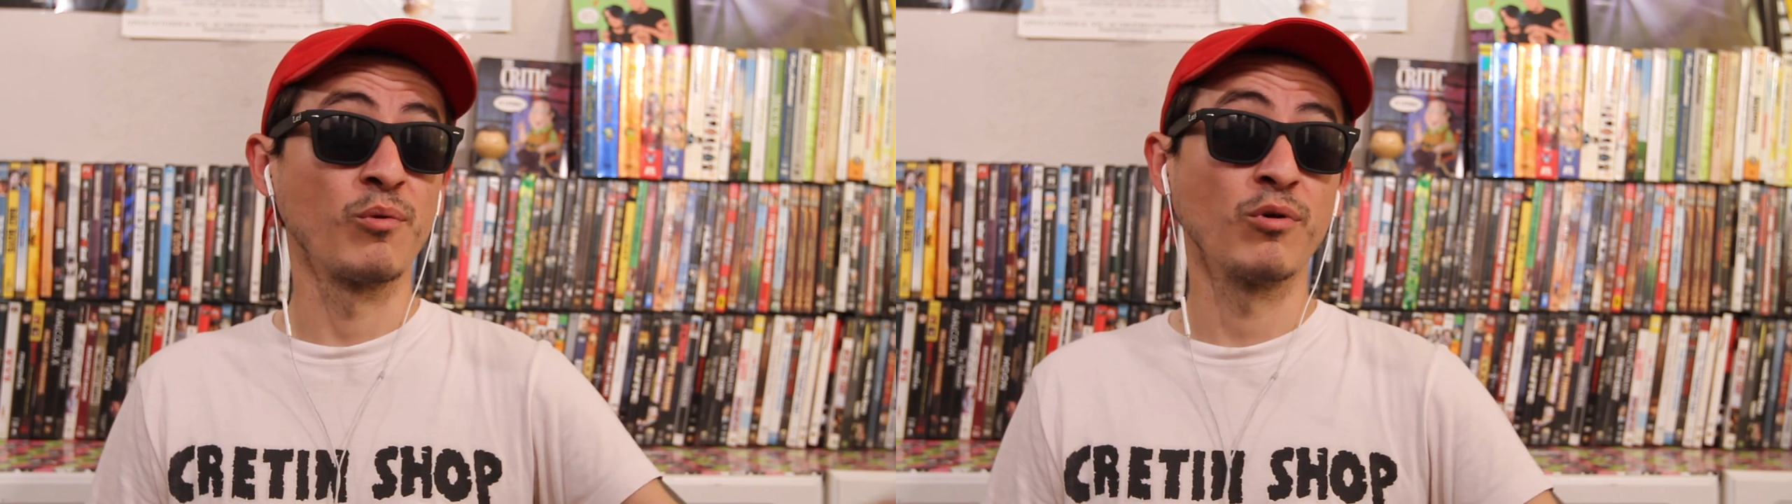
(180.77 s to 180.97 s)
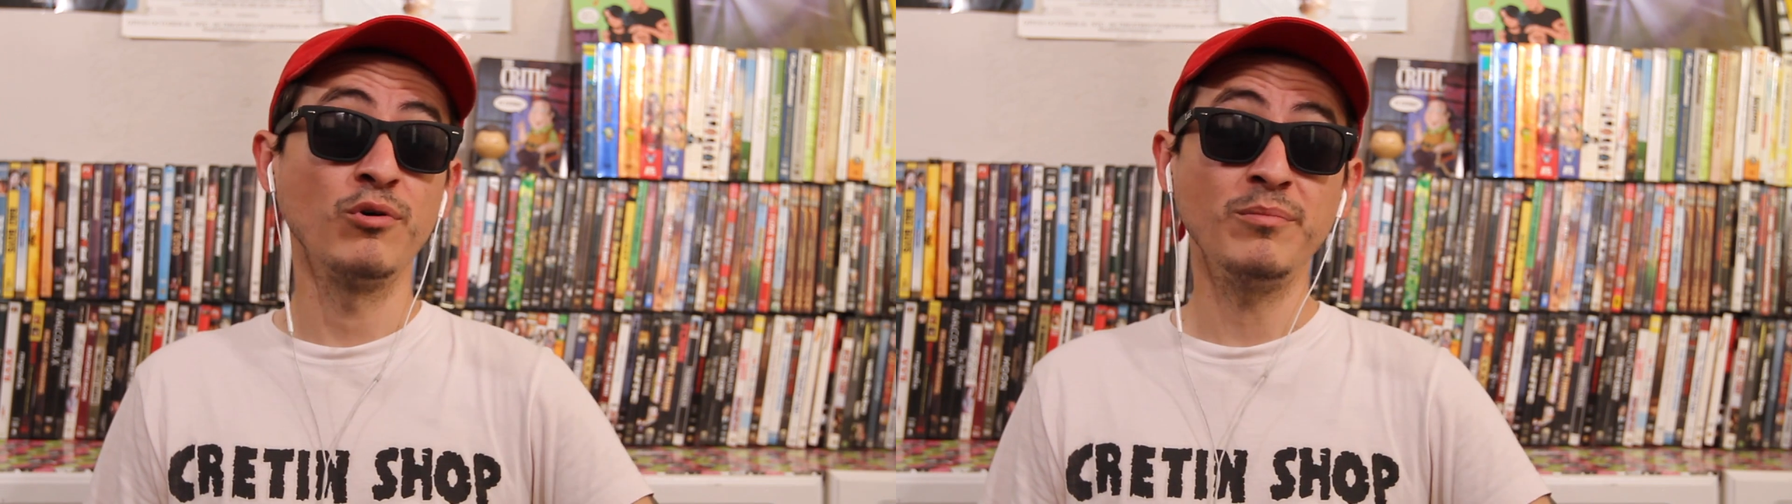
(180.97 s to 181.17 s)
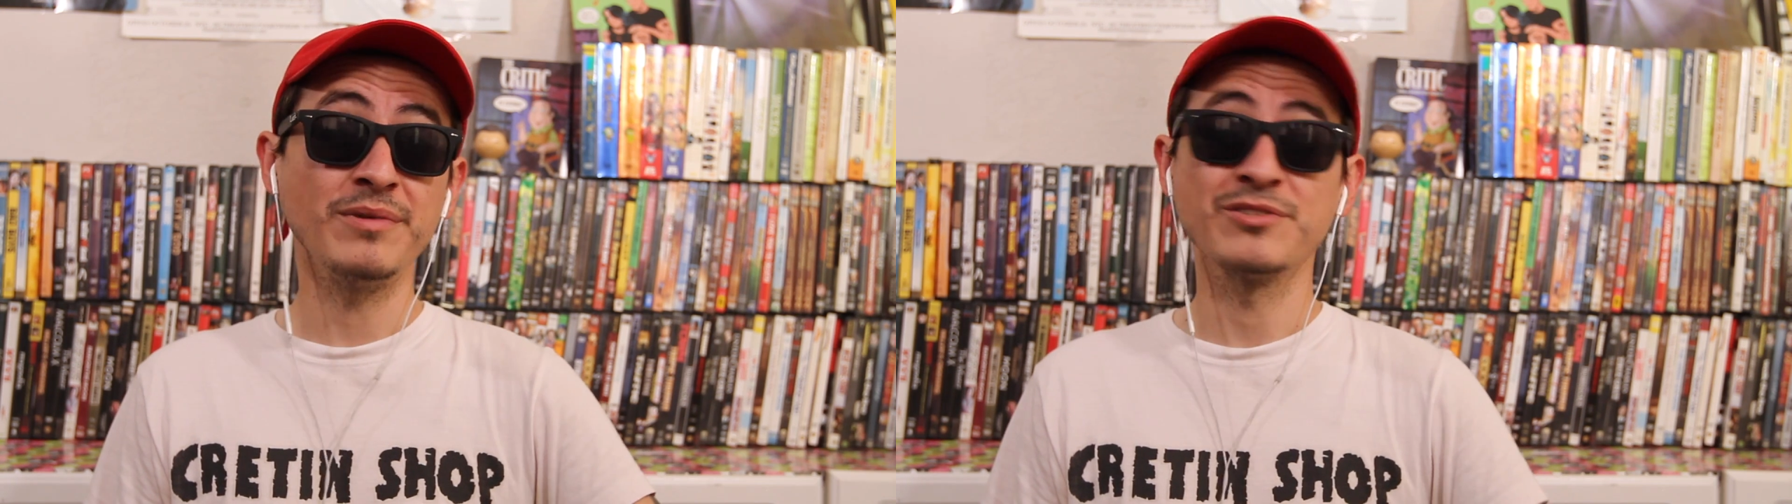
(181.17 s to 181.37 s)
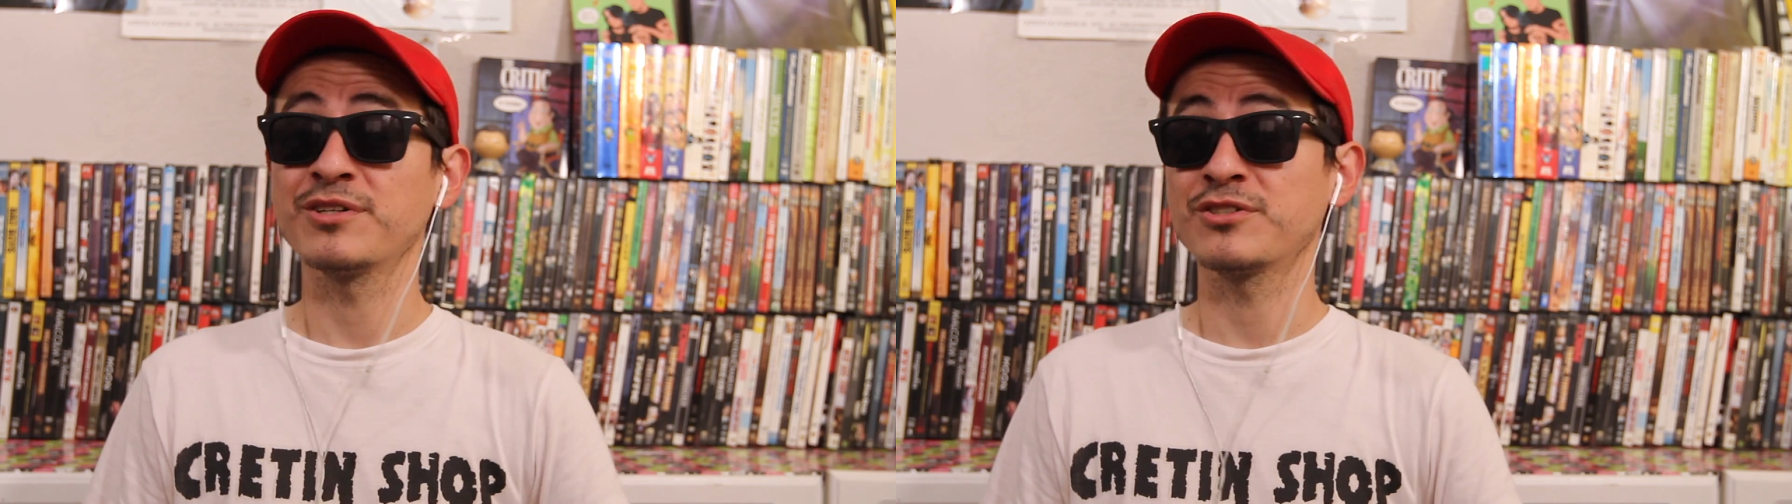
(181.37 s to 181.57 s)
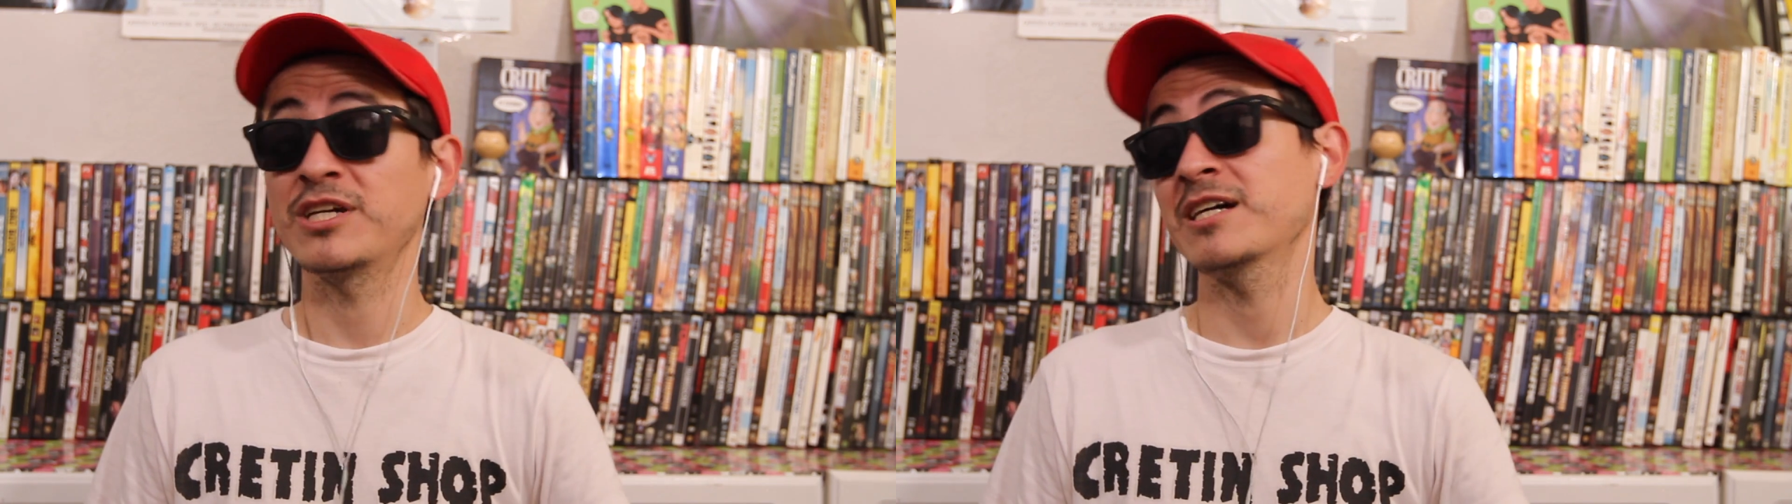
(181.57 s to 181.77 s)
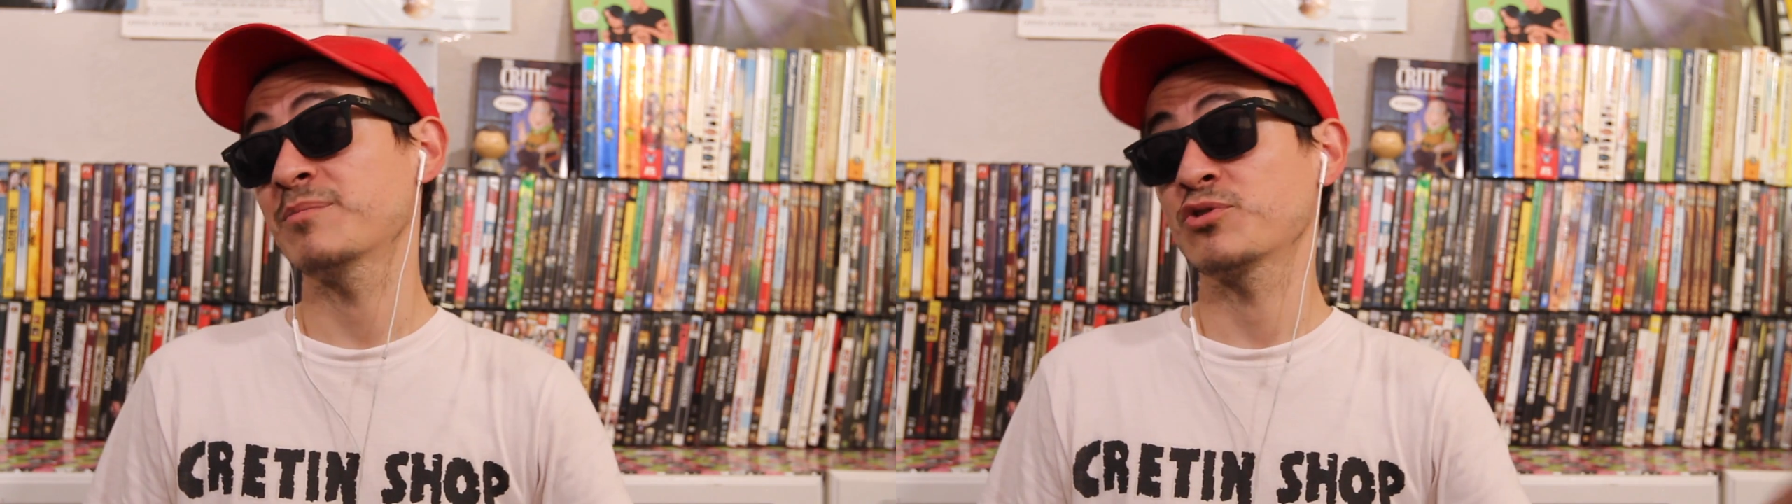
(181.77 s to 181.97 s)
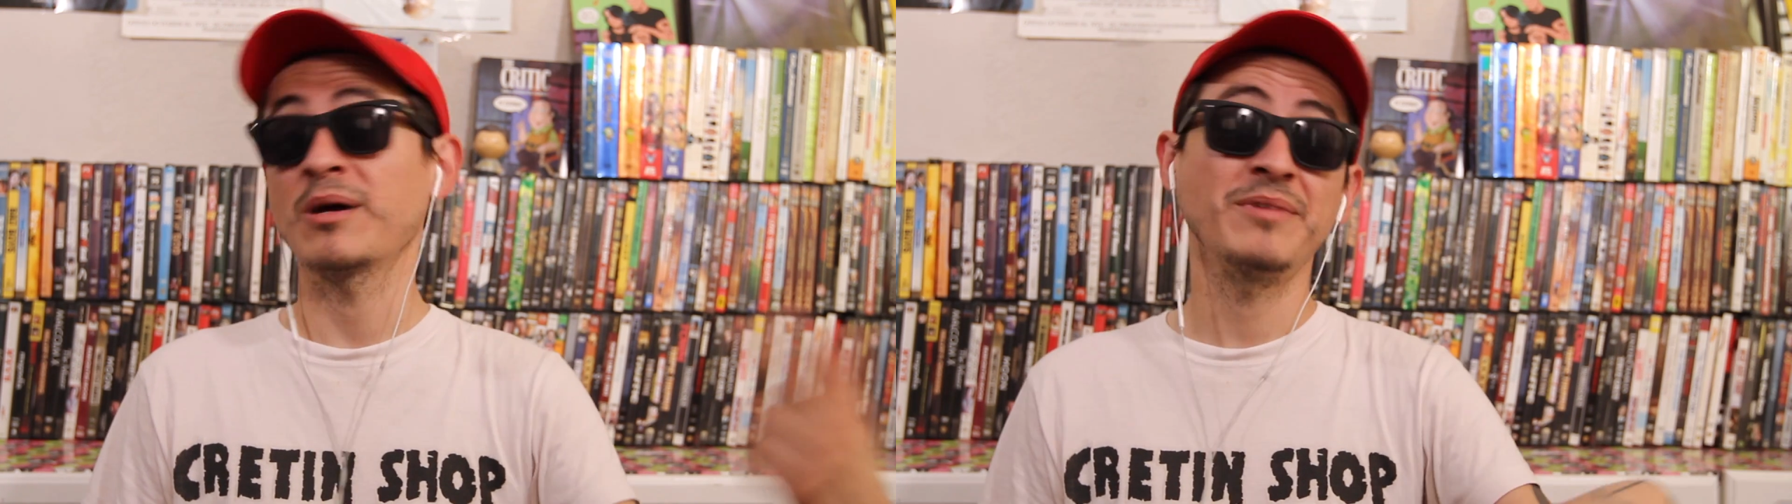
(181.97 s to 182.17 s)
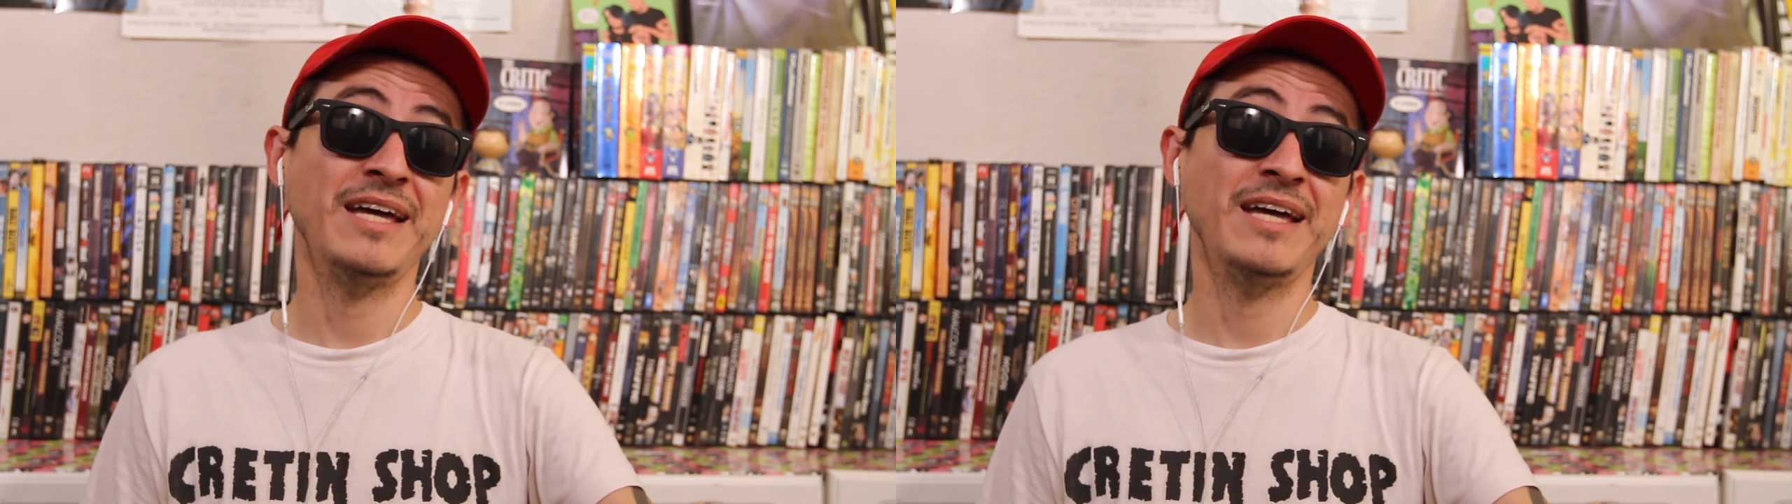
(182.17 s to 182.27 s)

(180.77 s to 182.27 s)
room and took Jacob Tremblay